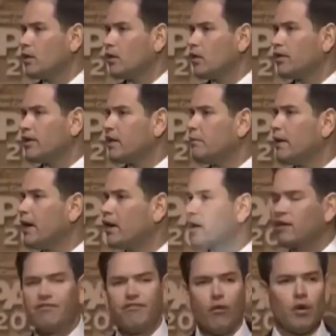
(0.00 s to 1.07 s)
or that
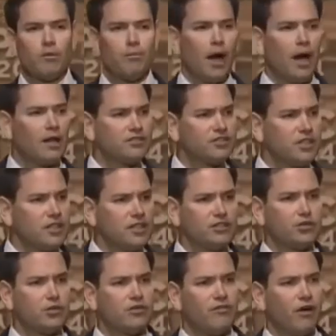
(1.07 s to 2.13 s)
American foreign policy needs
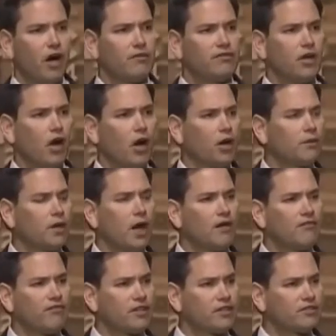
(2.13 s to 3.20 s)
to involve armed
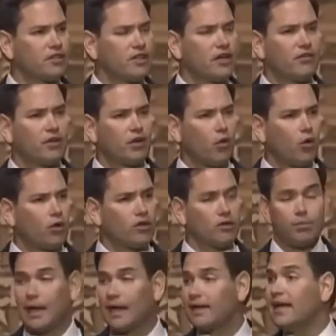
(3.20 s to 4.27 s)
conflicts on every corner of the
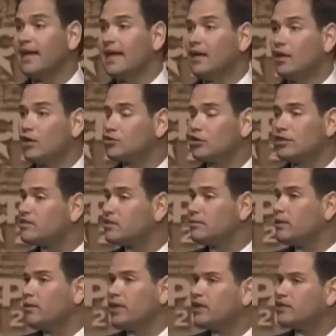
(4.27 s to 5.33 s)
planet. It also doesn't mean
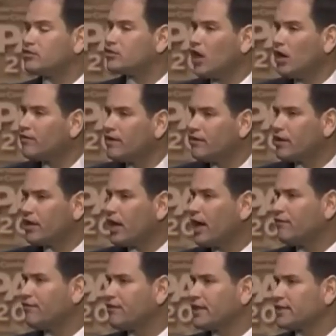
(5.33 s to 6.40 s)
we can solve every
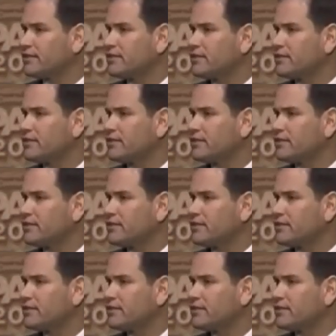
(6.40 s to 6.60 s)
conflict.